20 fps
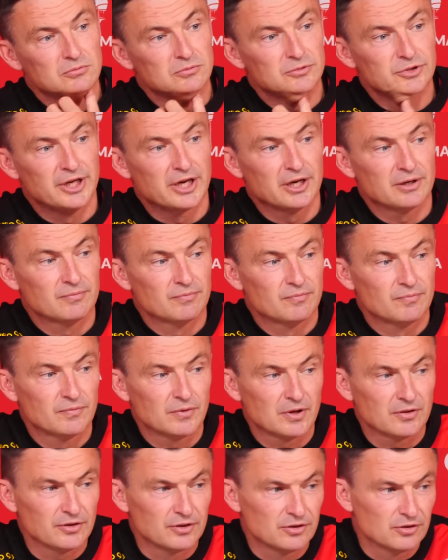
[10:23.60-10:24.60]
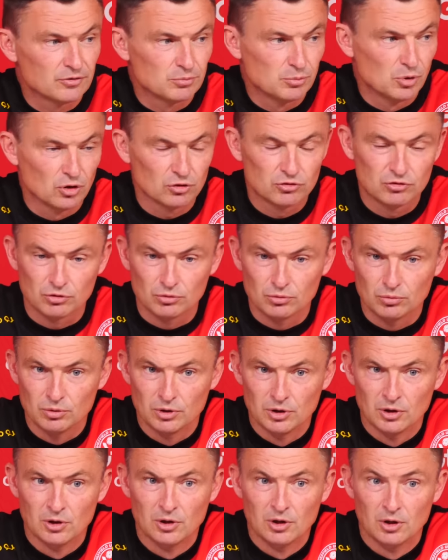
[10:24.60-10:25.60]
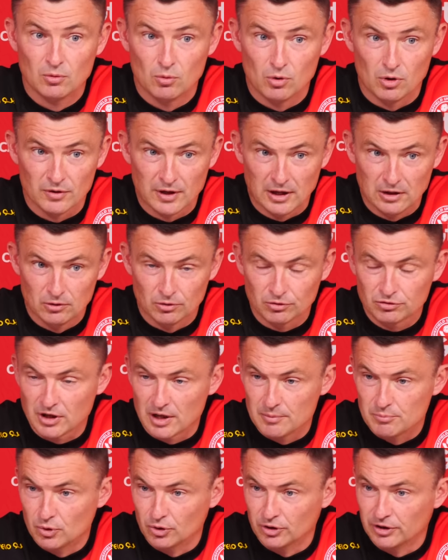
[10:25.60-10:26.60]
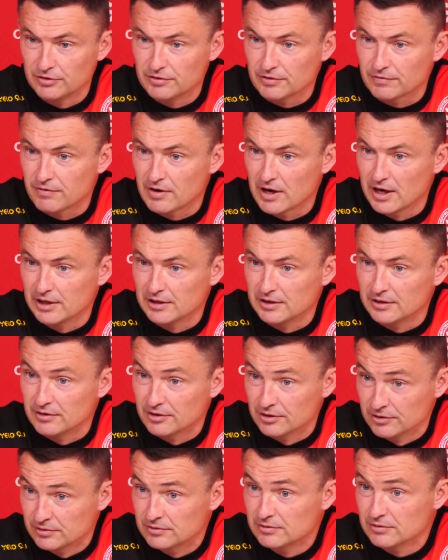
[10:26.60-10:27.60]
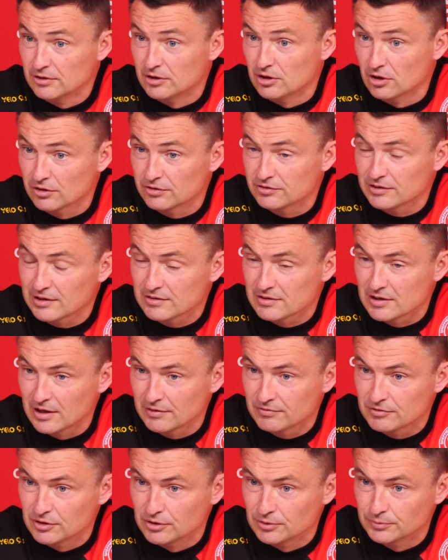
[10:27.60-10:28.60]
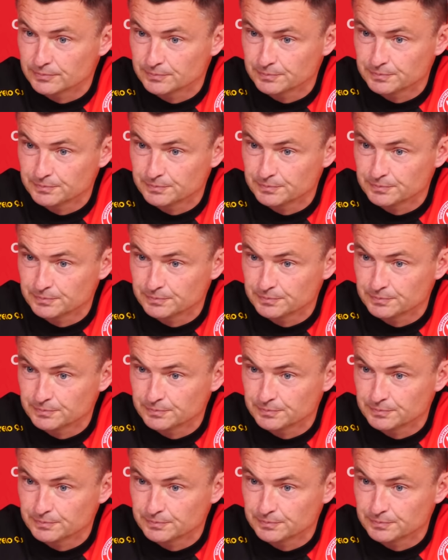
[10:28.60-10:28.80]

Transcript: yeah, I think there's more to what that looks like Monday to Friday than on a Saturday afternoon.